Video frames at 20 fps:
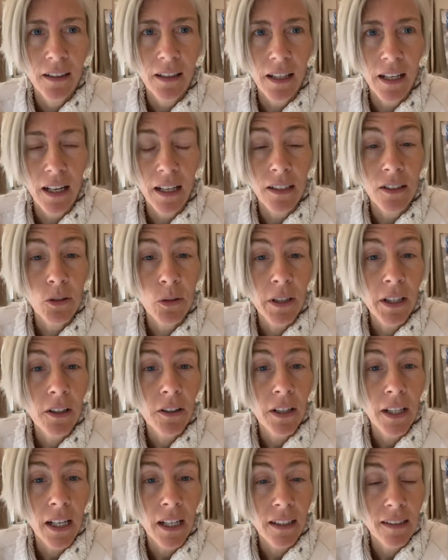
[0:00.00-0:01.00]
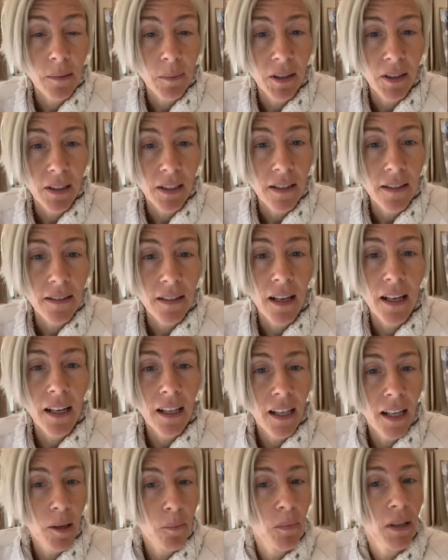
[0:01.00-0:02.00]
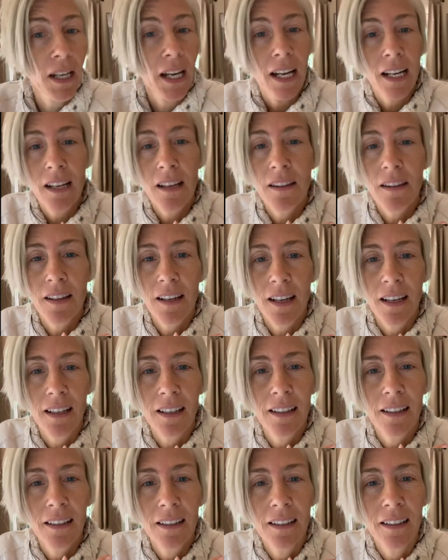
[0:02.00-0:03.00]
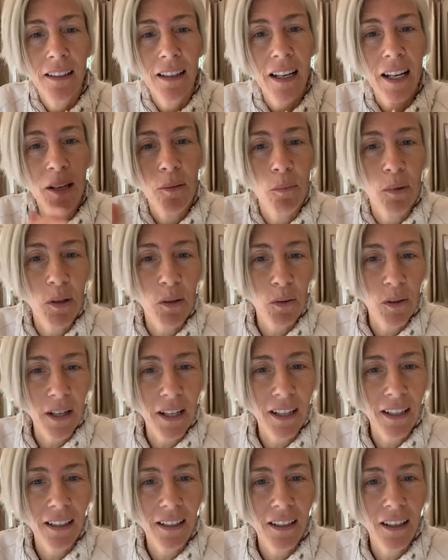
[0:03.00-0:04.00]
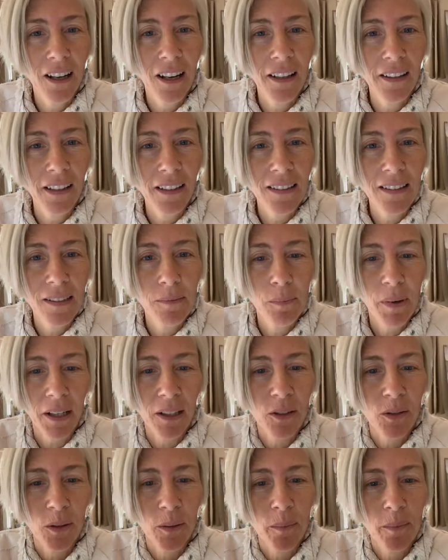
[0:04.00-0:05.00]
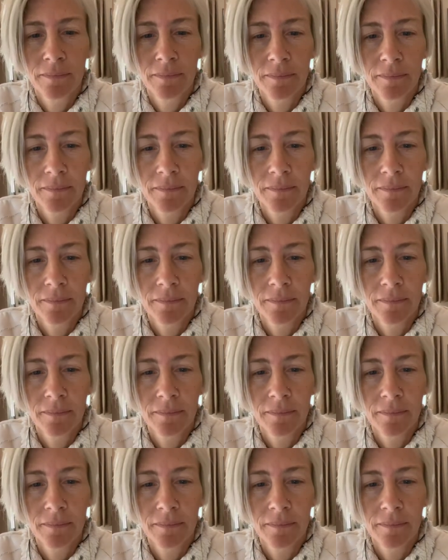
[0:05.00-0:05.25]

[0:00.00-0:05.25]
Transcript: and triggering experience, and it can be anything in between on that spectrum.